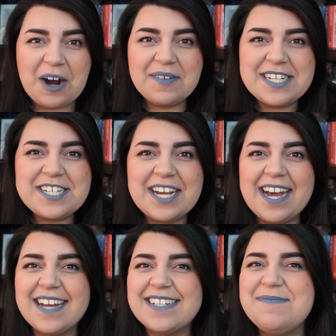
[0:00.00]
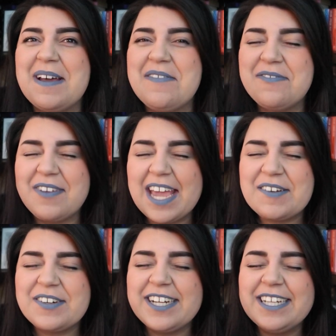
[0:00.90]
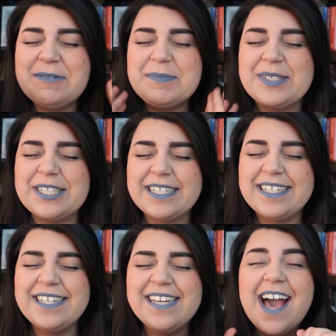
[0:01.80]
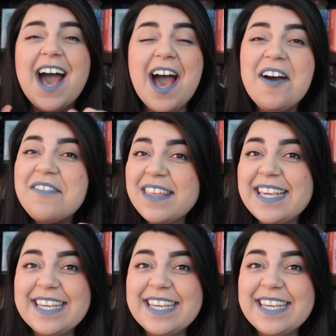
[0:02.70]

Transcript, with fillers: Are we shocked? My favorite book of the